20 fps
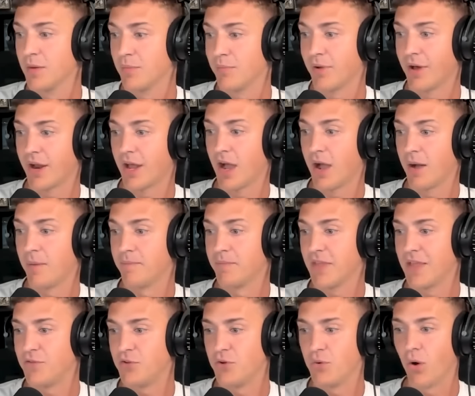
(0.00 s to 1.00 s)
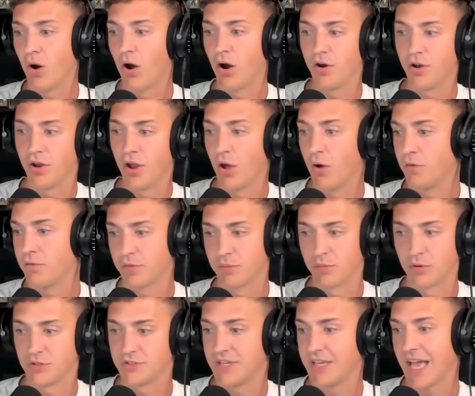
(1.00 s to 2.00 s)
But if you aren't known for
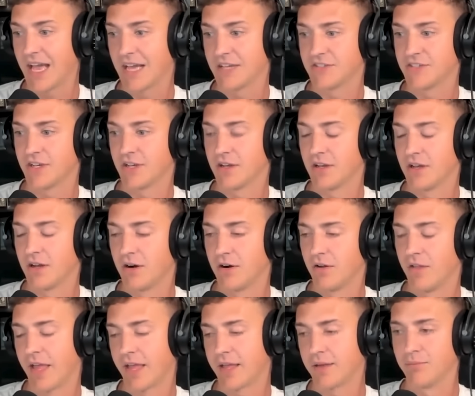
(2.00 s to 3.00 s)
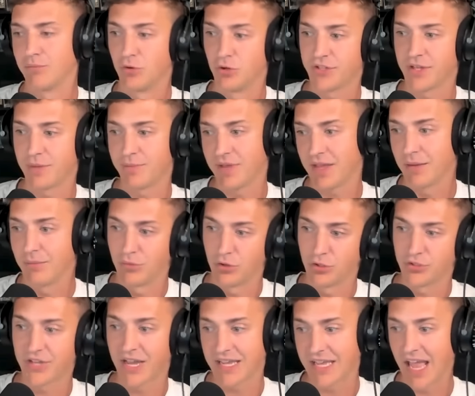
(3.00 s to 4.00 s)
multicasting or like being a
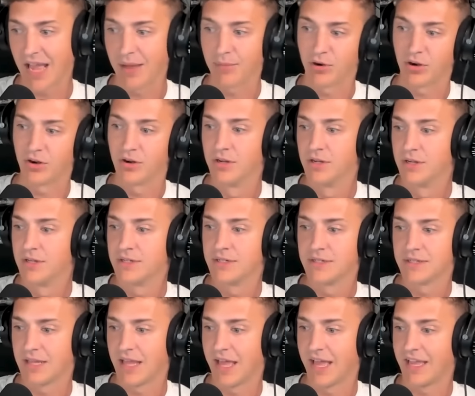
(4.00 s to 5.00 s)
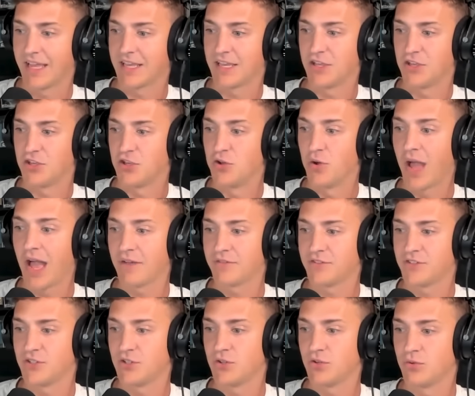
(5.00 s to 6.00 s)
multi-gamer, like you
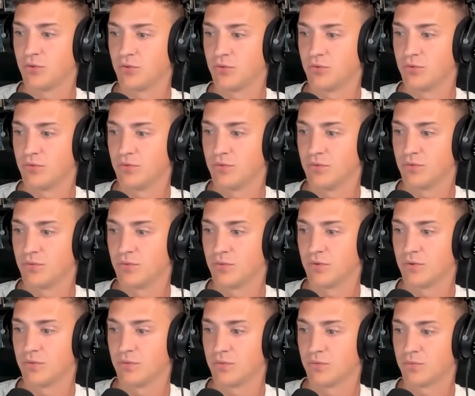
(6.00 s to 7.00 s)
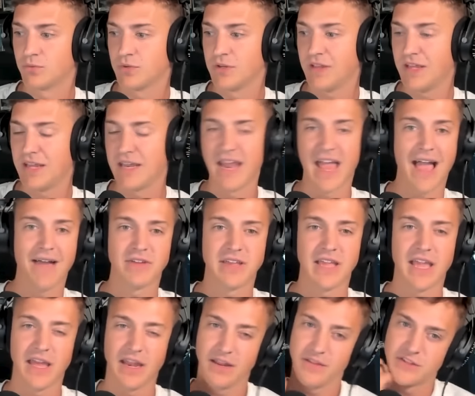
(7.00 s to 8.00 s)
have to really
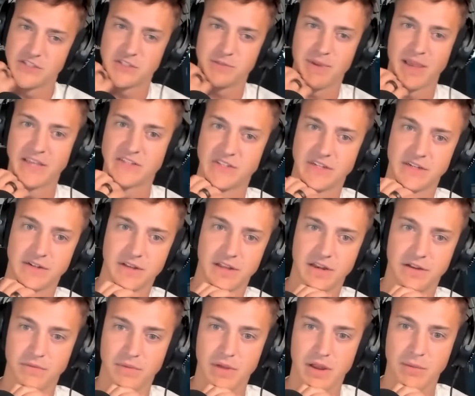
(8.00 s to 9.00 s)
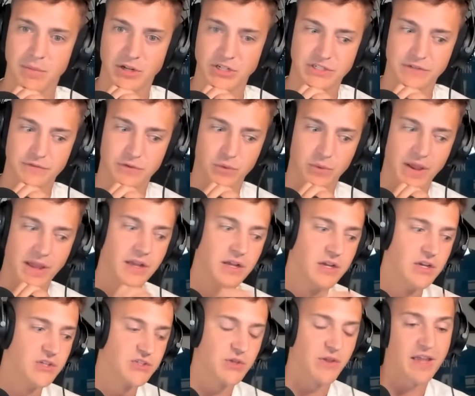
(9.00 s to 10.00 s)
navigate the space in a much different way.
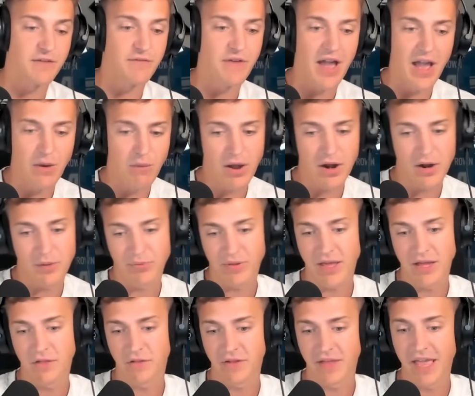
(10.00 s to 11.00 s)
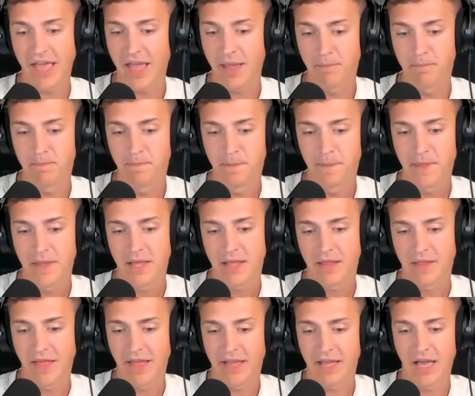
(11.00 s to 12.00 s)
So like if I wanted to play another game,
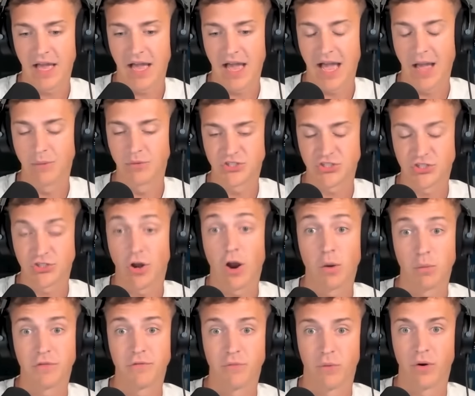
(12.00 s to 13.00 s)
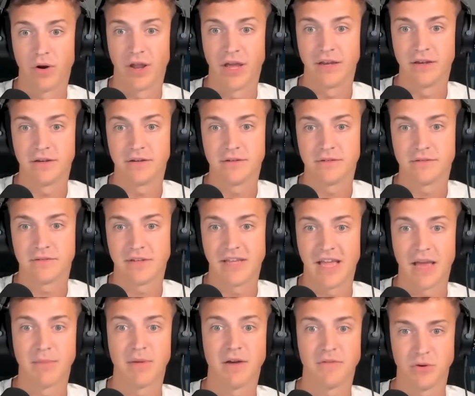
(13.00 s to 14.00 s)
like I would start with Fortnite,
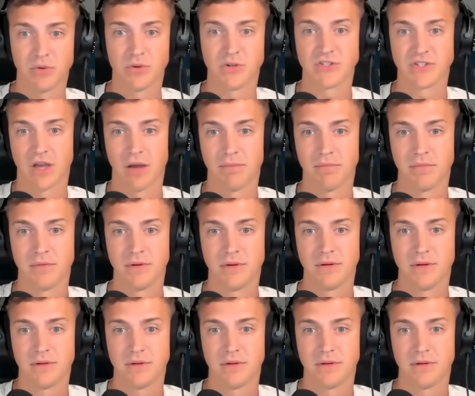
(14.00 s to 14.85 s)
get my viewers up,